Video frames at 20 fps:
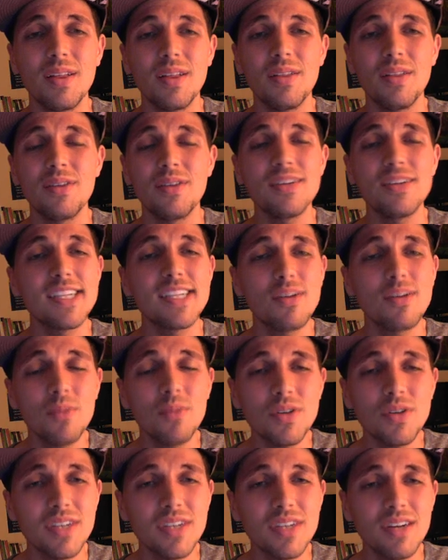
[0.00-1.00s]
there's so
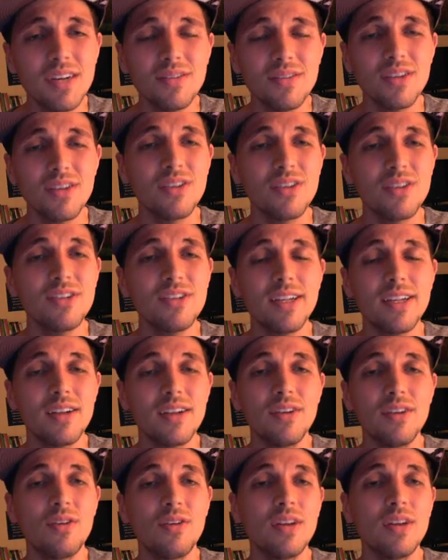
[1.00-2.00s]
much out there. There's,
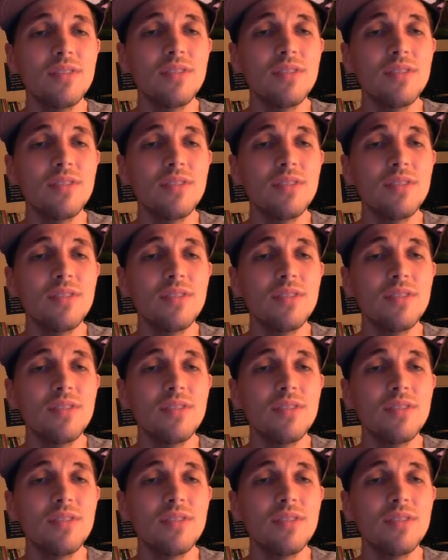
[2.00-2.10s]
you know,